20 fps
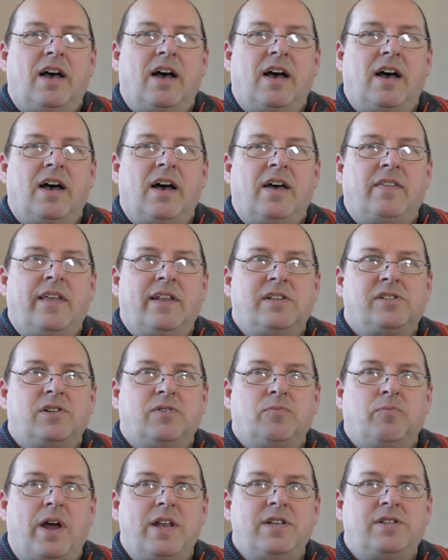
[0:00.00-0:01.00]
and then
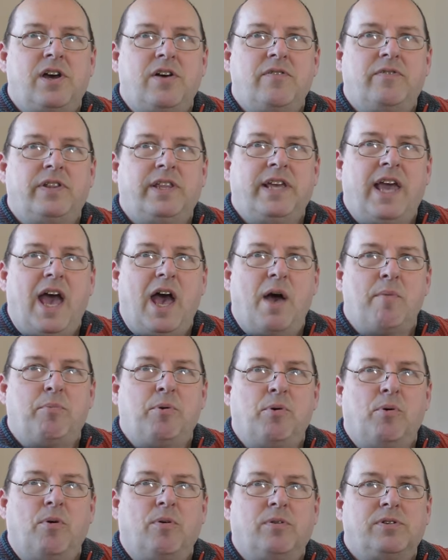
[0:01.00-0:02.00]
sort of went over the
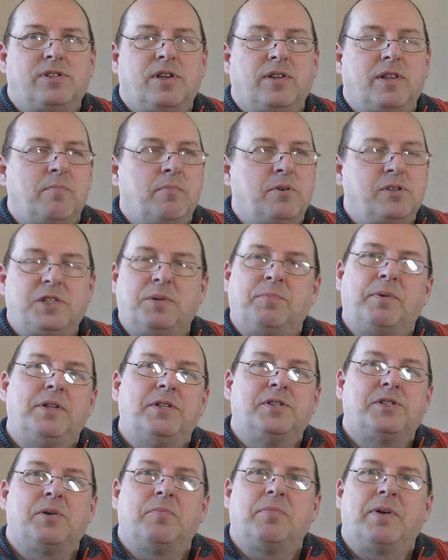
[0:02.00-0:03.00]
airport. So there must have
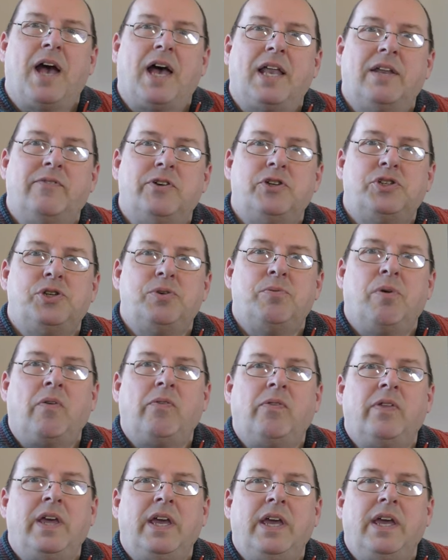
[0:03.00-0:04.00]
been some kind of issue
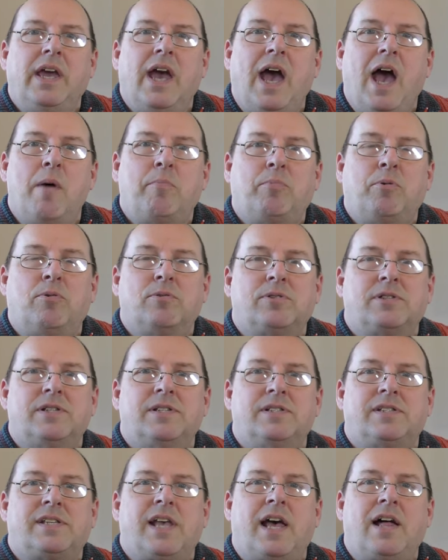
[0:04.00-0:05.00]
on the airport
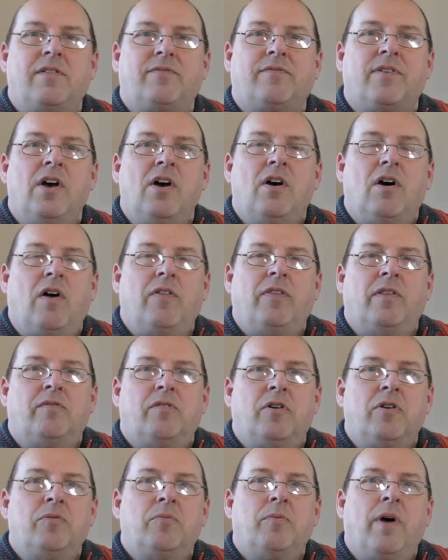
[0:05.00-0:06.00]
itself, on the
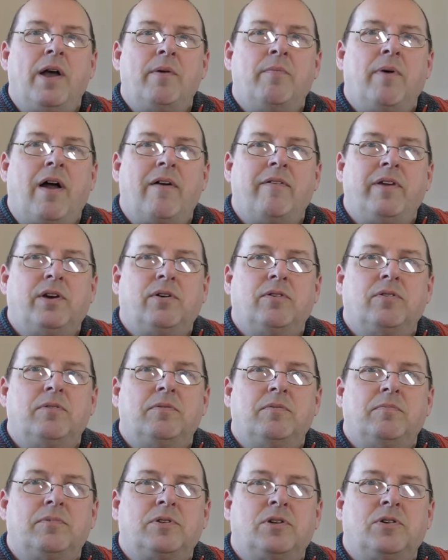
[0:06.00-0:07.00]
runway, where he
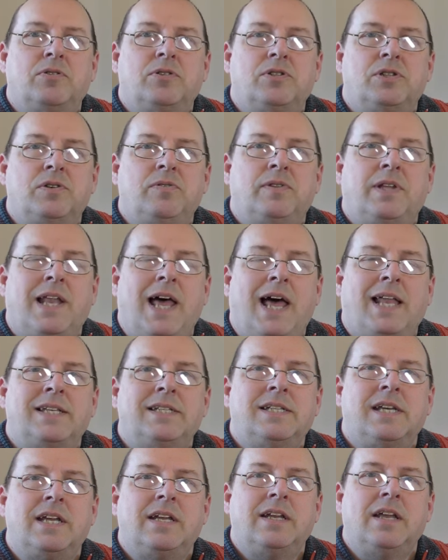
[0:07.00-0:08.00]
couldn't do the
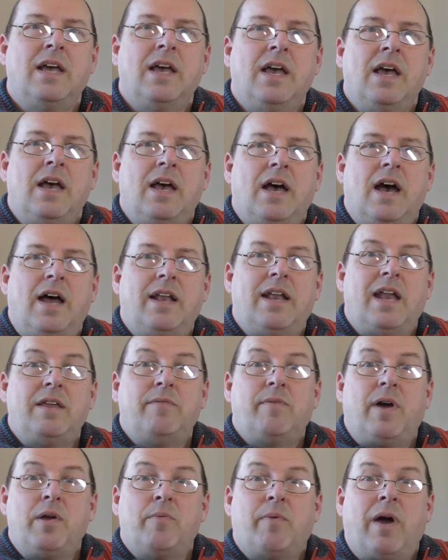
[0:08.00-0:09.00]
landing. And
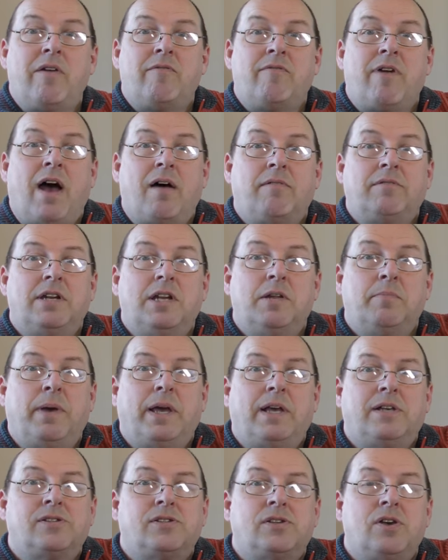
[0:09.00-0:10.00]
anyway, he went round in a
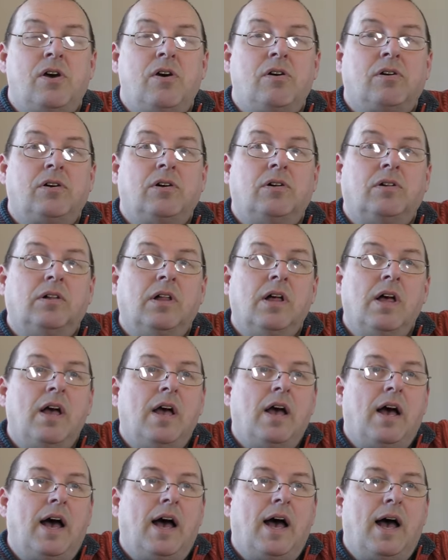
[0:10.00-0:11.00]
big circle,
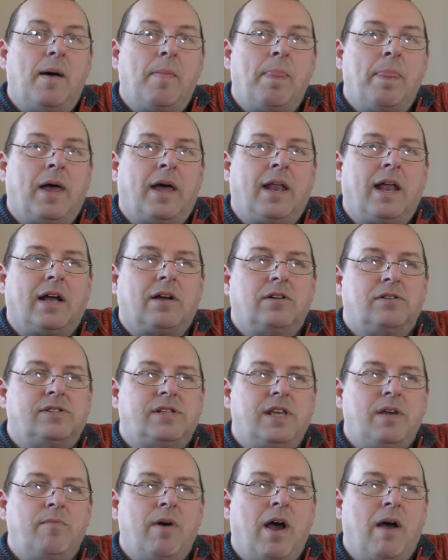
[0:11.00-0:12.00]
and I could
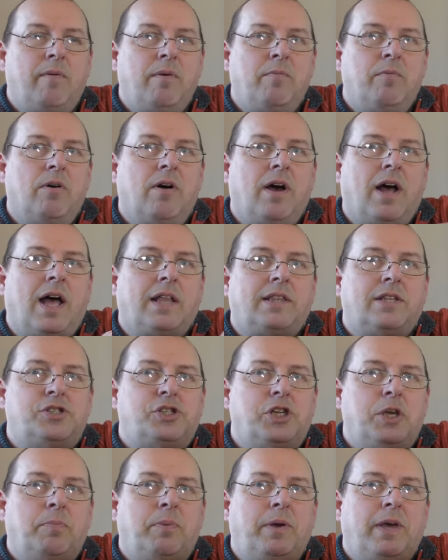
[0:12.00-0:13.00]
see where we were. I had the
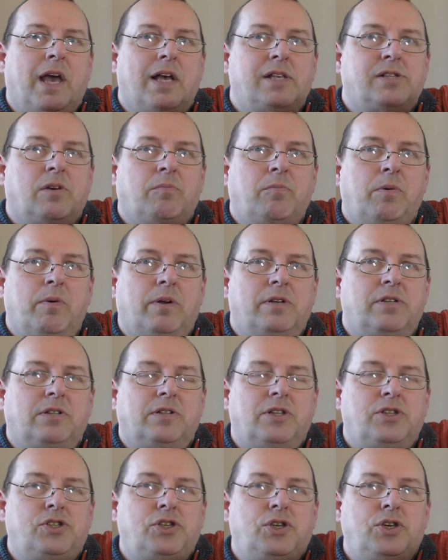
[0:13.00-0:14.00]
GPS on. We went
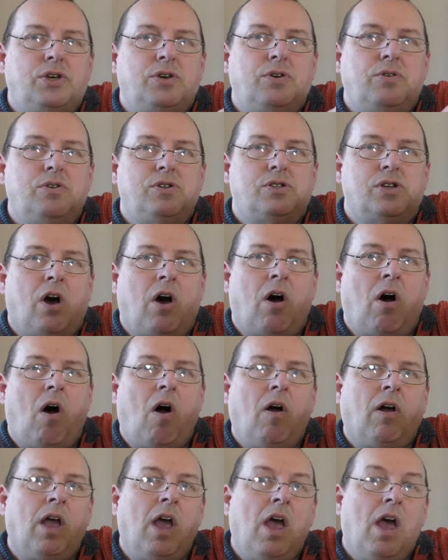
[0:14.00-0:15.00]
on this huge
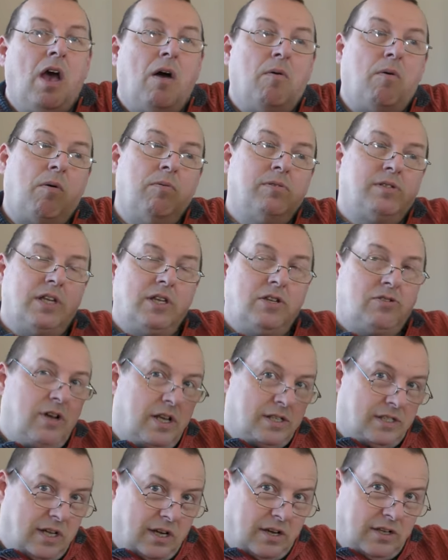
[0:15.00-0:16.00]
arc. What was
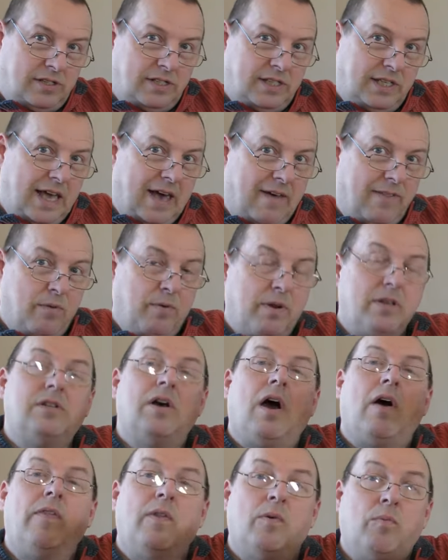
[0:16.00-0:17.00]
interesting, I could see out the
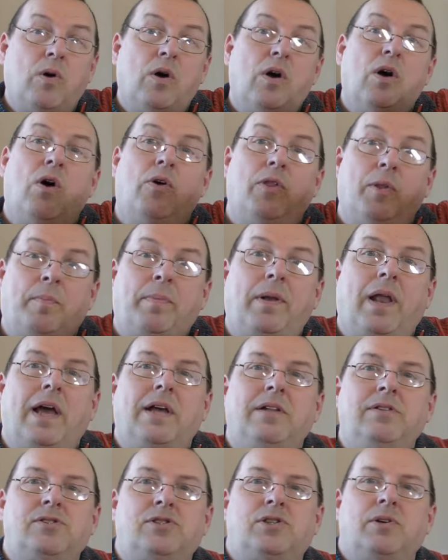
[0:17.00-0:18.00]
window, and there were other
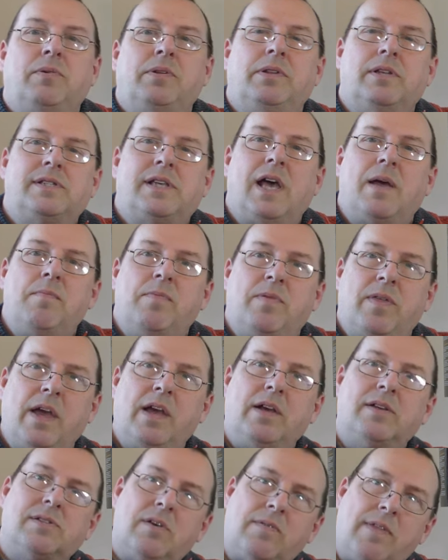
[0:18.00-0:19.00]
planes doing the same
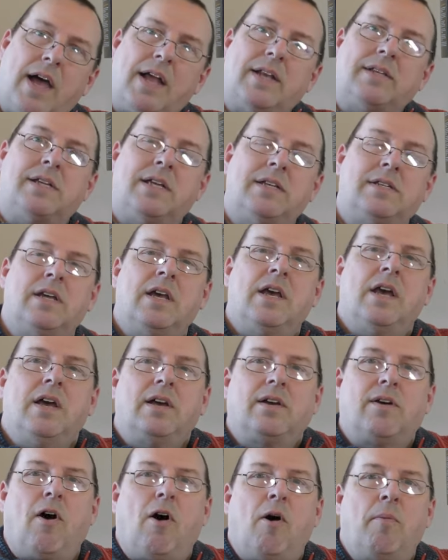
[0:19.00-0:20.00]
thing. So that did
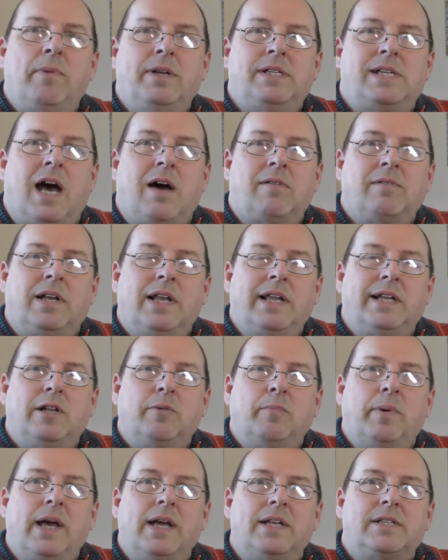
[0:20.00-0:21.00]
calm me down a
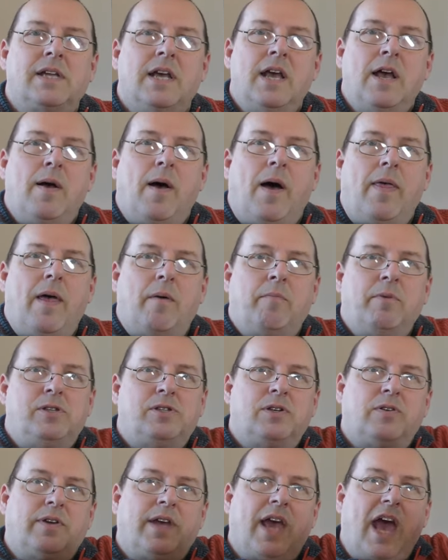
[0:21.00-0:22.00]
little bit. And then we
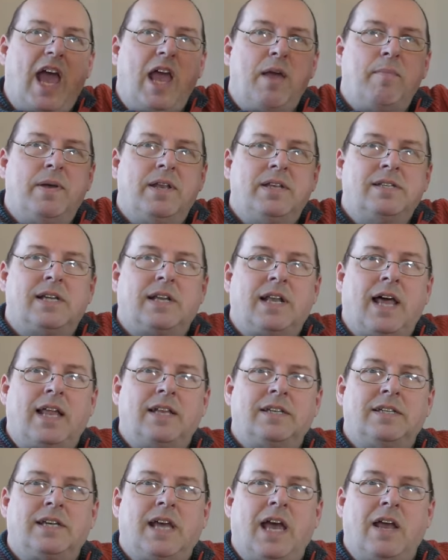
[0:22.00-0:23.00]
sort of came into
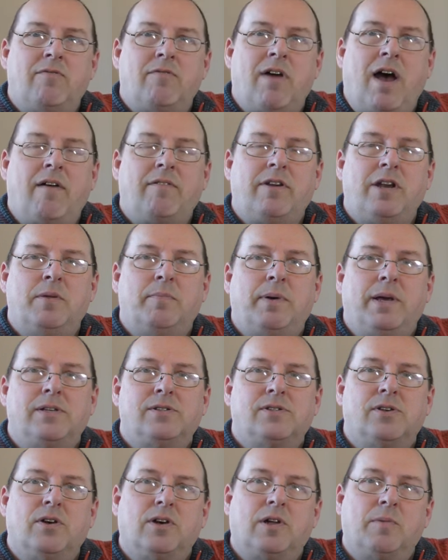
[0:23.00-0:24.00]
land again, round in a
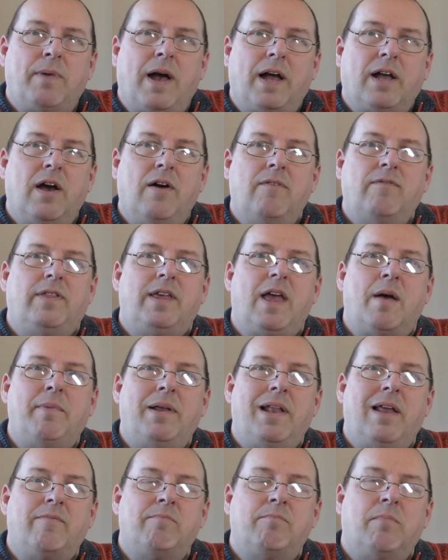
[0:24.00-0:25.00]
big circle, back over the
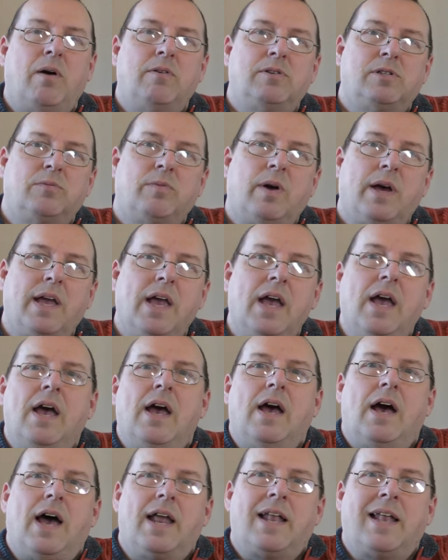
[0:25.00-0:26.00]
M11 motorway,
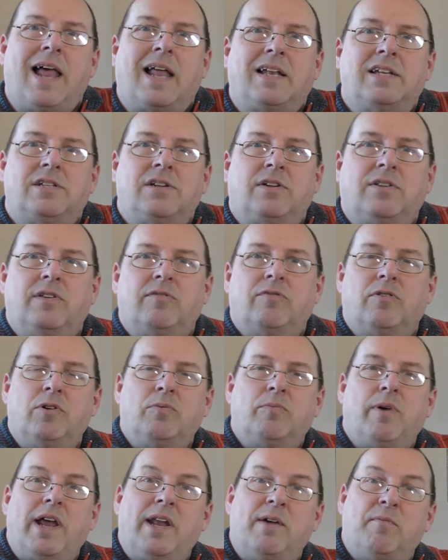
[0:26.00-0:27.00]
and landed on the
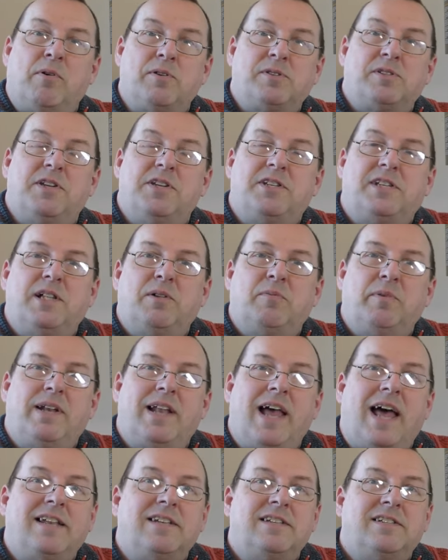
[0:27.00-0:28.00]
runway. And it wasn't until we
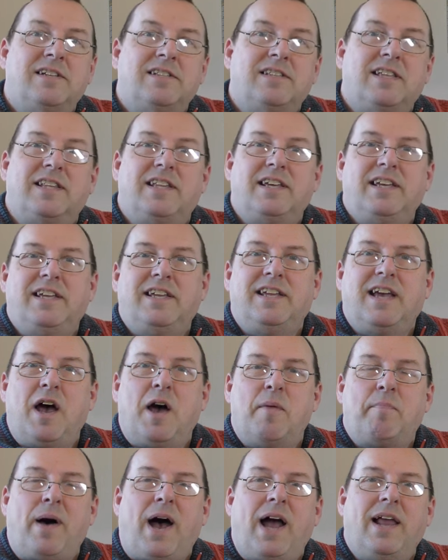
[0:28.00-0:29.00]
landed that the
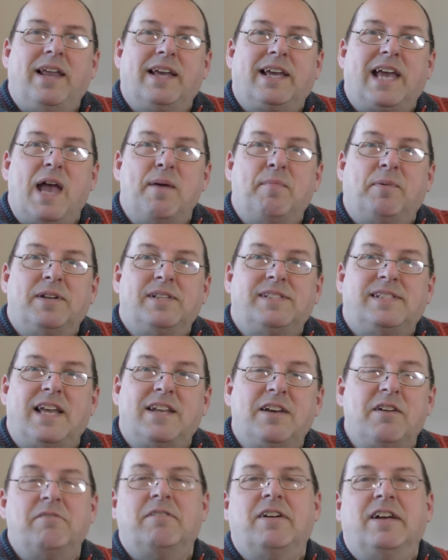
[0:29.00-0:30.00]
pilot came on and
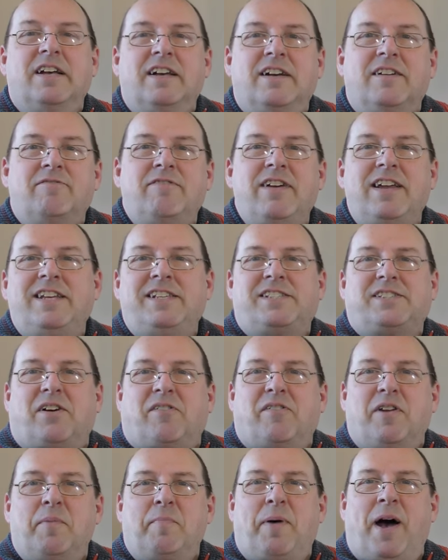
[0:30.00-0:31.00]
said, "Oh, really
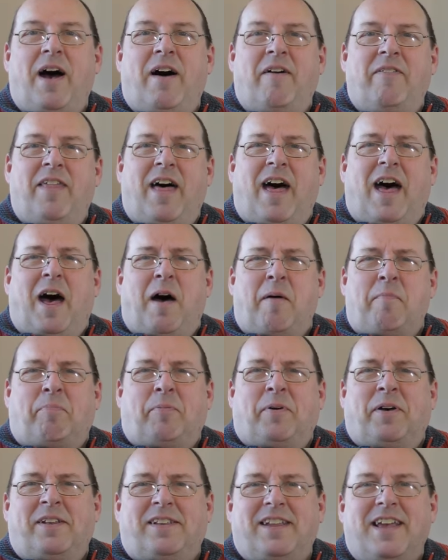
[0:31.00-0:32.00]
sorry about
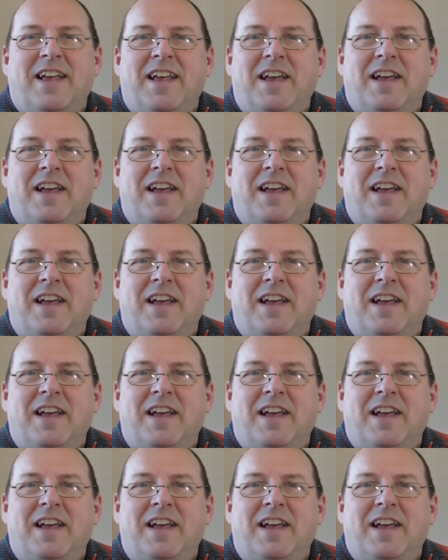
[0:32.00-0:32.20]
that, but